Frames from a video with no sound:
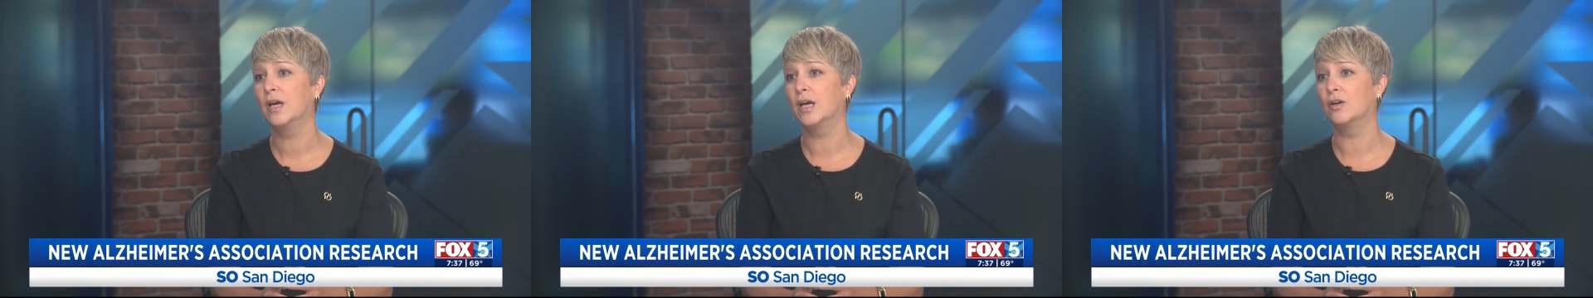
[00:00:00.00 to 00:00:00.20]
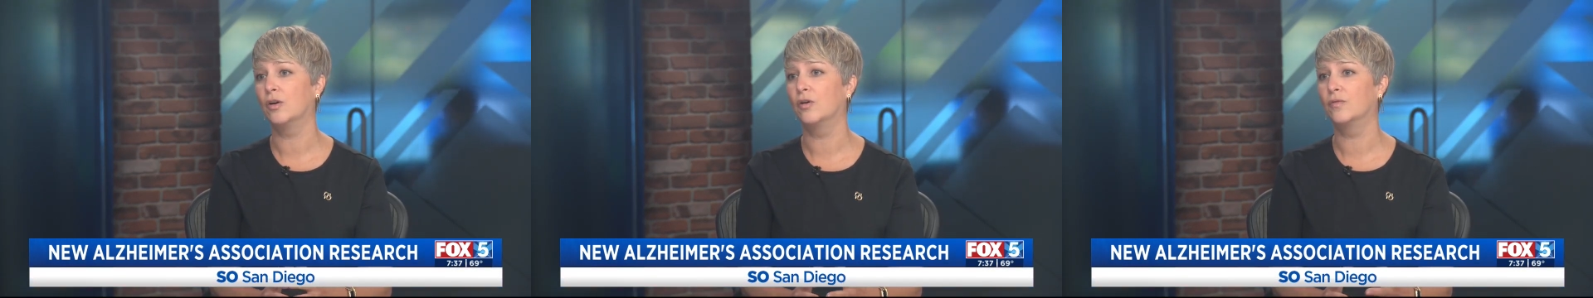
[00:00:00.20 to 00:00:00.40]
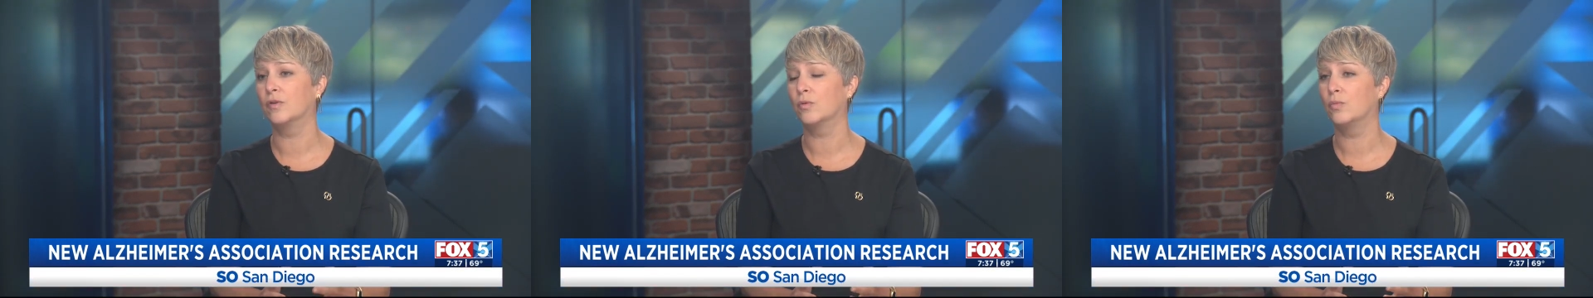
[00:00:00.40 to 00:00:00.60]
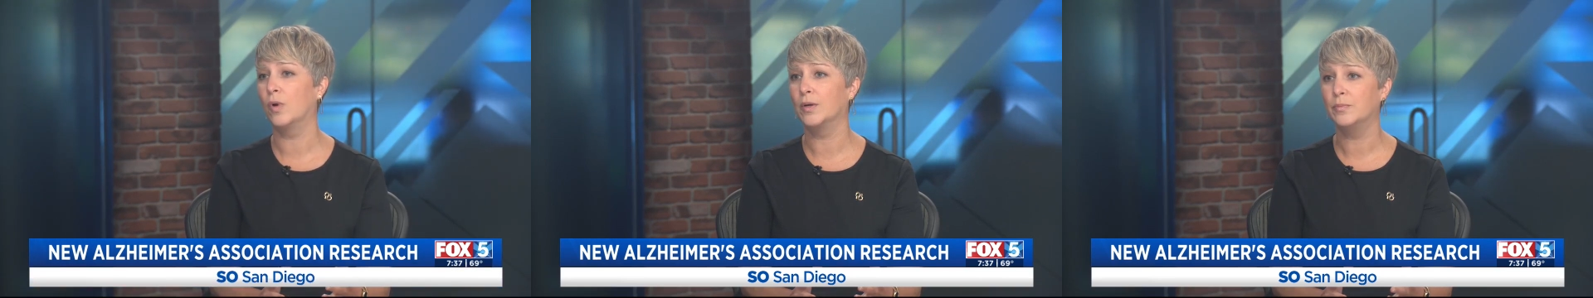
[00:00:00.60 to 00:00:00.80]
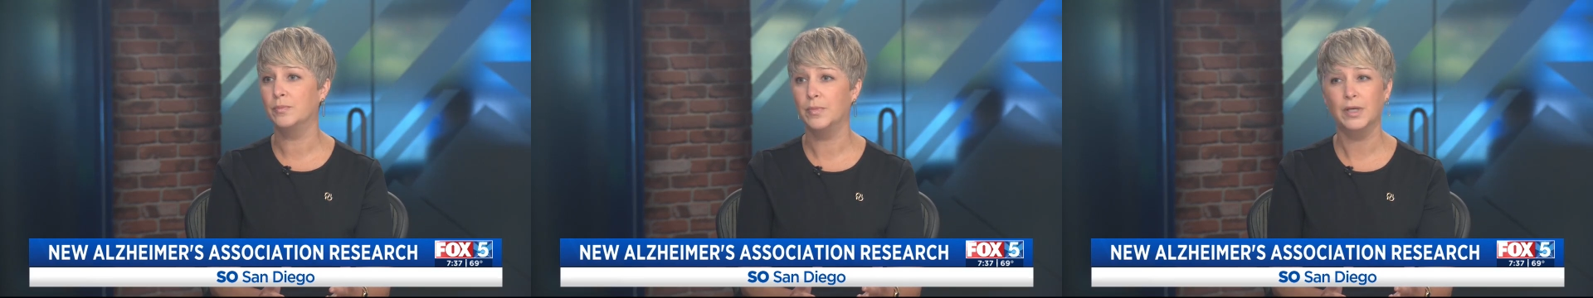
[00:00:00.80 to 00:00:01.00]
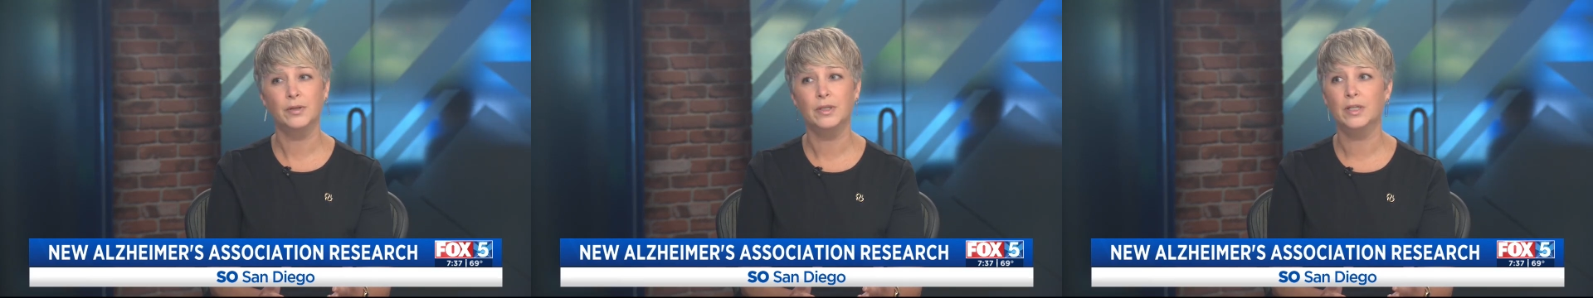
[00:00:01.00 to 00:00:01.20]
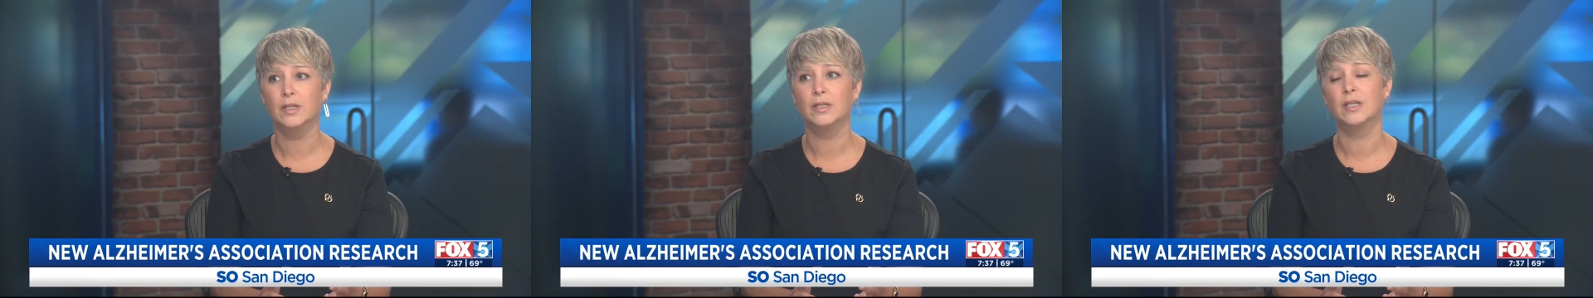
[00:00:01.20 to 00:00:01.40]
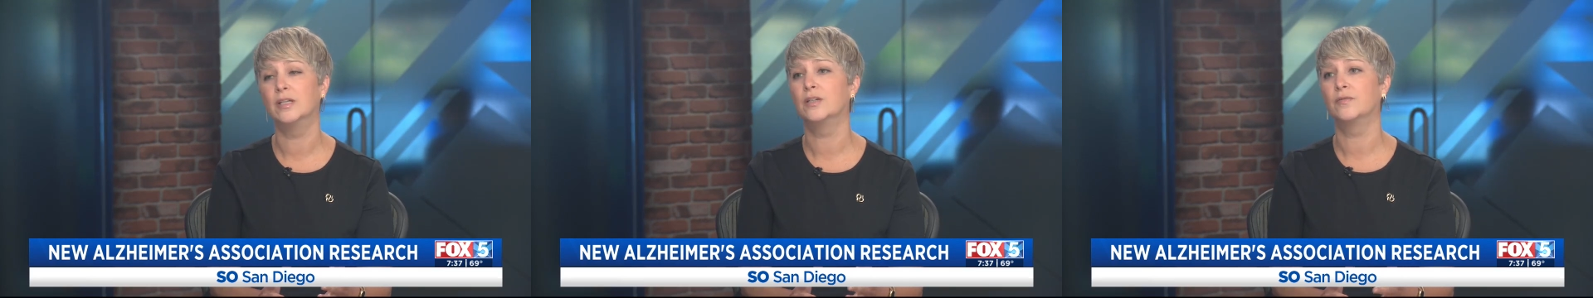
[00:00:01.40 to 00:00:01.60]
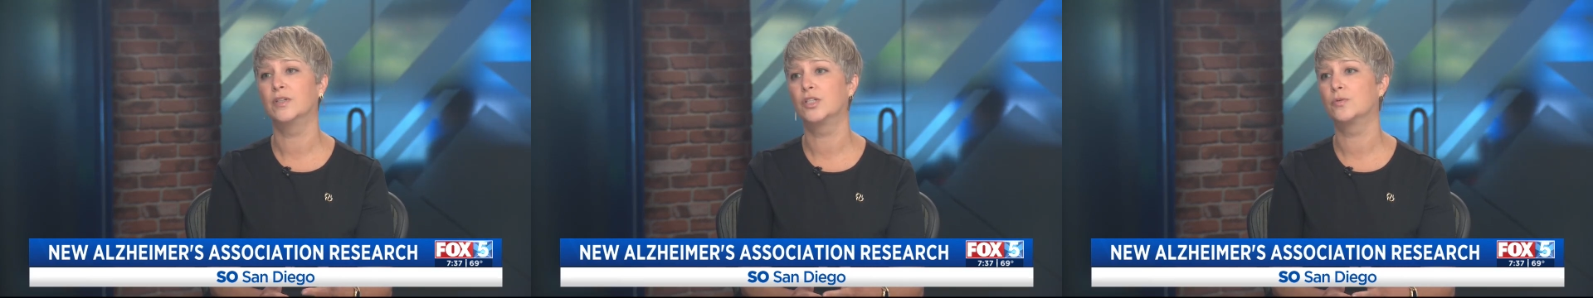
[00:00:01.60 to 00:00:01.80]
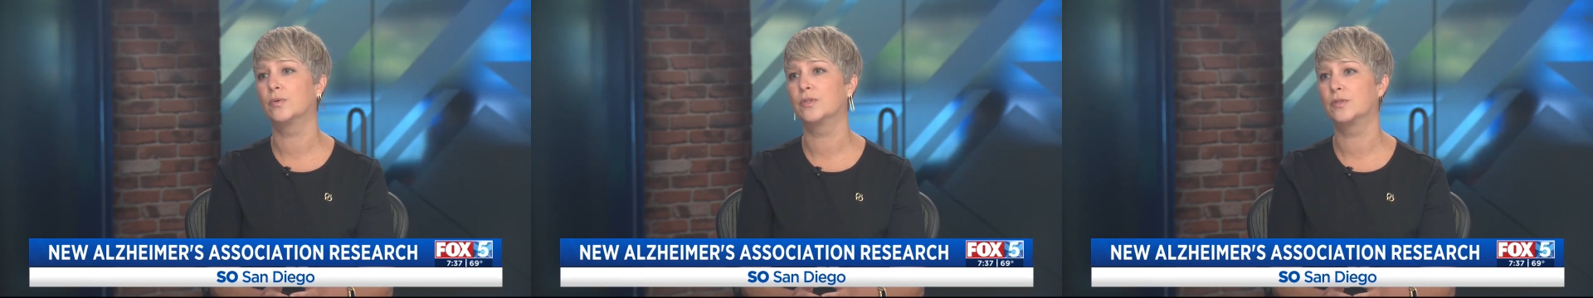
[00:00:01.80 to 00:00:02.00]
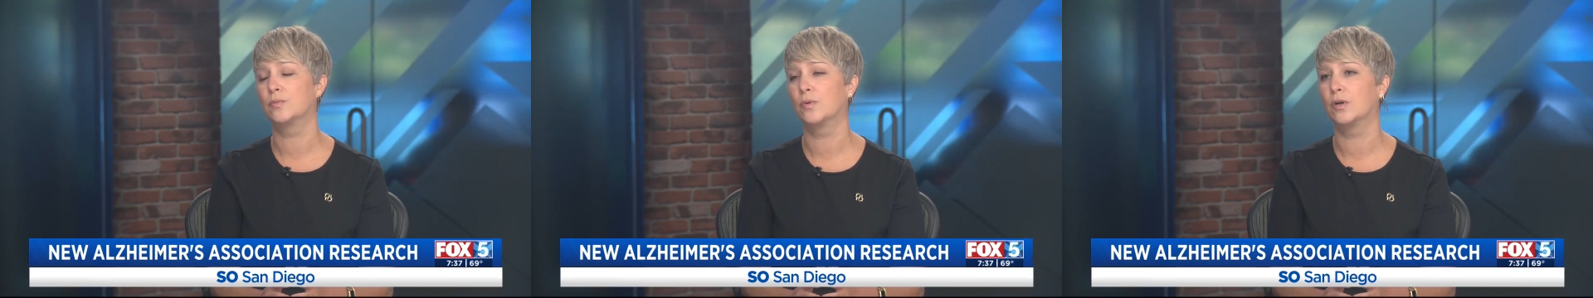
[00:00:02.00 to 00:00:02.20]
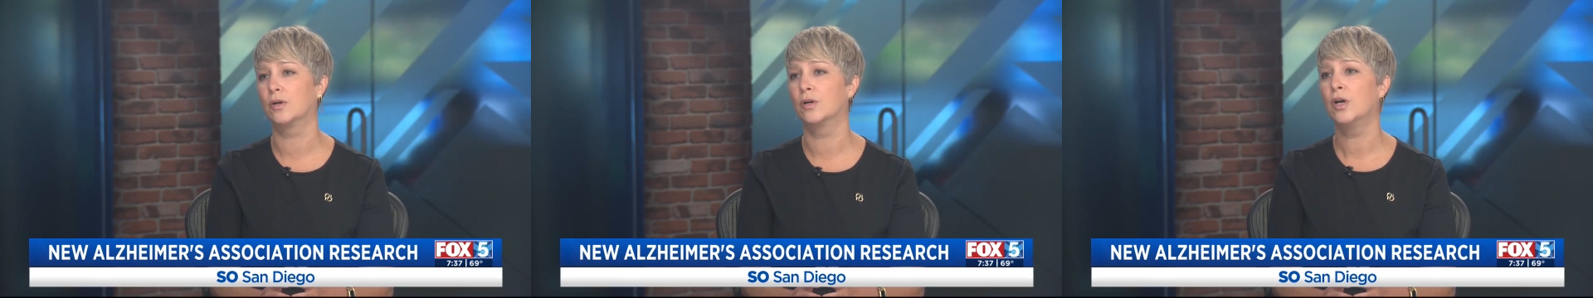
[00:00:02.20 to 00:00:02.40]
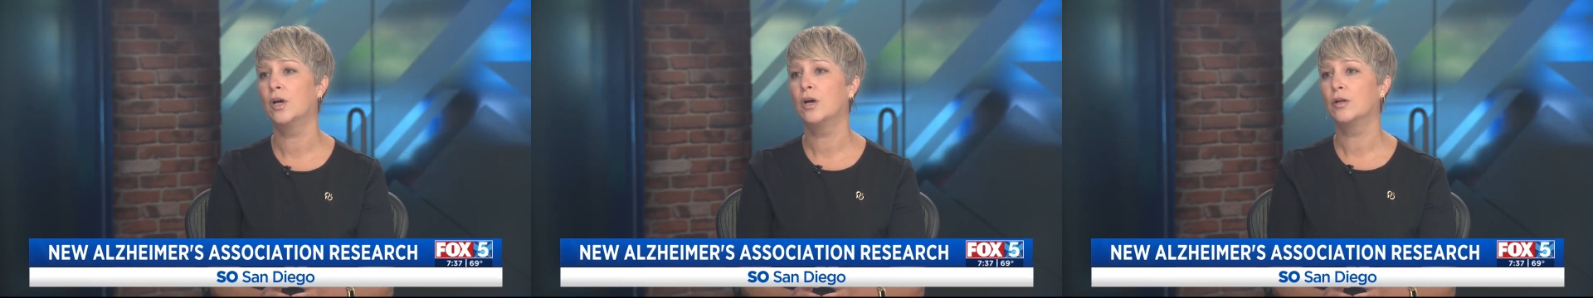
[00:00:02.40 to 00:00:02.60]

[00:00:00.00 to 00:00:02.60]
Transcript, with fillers: and over 1 million individuals were